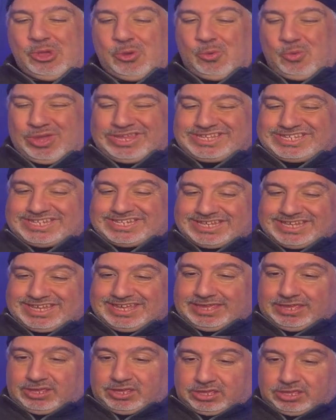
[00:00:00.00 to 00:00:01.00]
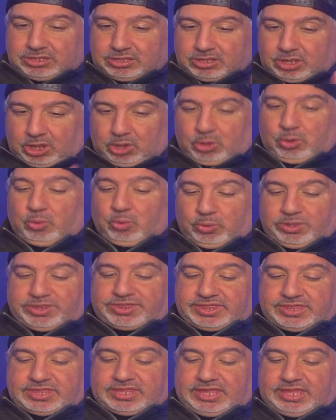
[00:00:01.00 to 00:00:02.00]
which
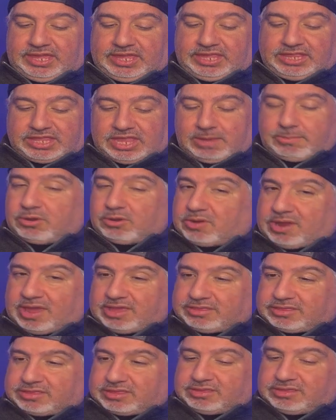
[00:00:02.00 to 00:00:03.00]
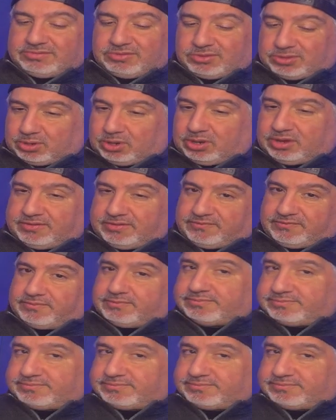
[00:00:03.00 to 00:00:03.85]
with the Democrats sort of